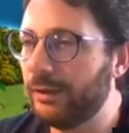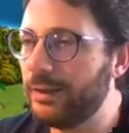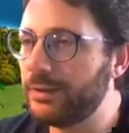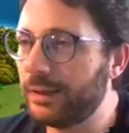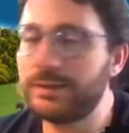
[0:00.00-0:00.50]

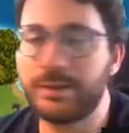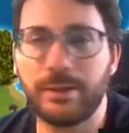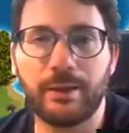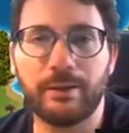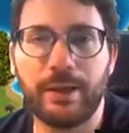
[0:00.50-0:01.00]
He's gonna
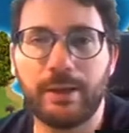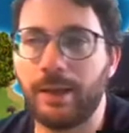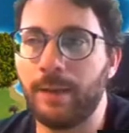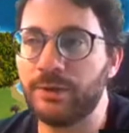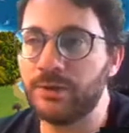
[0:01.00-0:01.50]
sit there and take
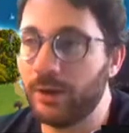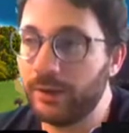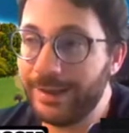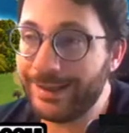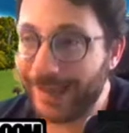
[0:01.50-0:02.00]
damage. Now,
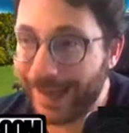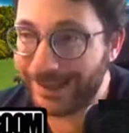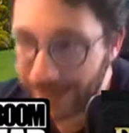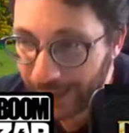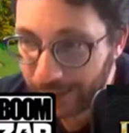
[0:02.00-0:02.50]
he
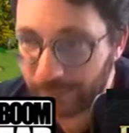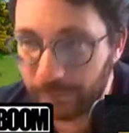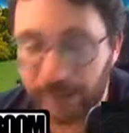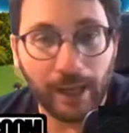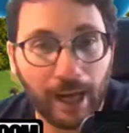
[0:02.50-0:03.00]
can't get to me.